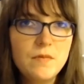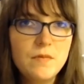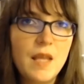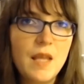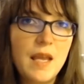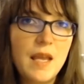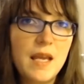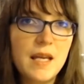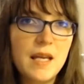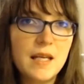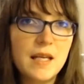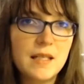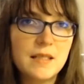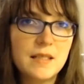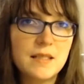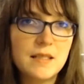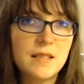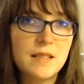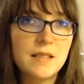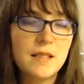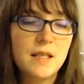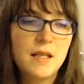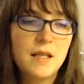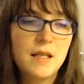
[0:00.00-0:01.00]

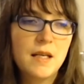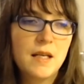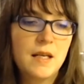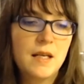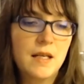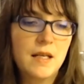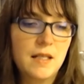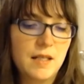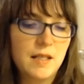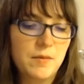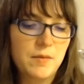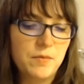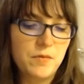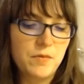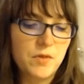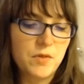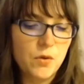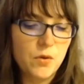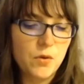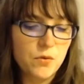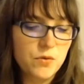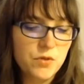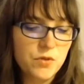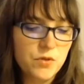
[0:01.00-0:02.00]
And
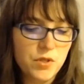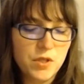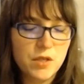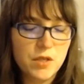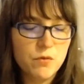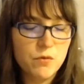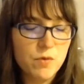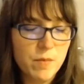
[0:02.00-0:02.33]
those you can